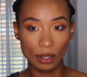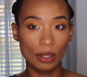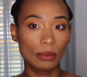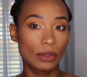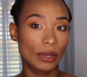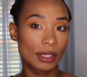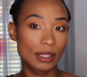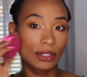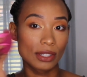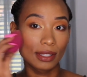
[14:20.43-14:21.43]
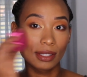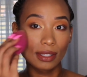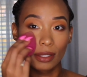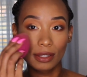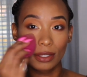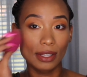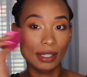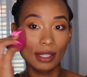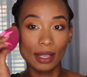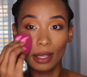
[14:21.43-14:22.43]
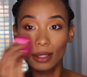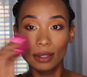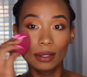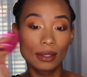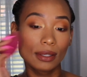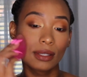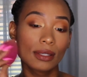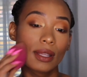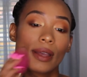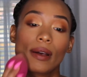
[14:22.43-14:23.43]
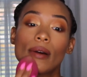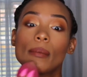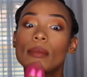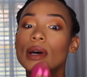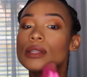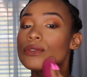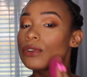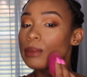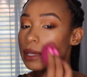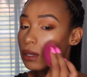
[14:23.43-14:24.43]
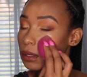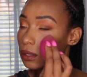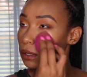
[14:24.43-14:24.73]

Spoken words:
And I'm going to just do this again. This is like a must for me.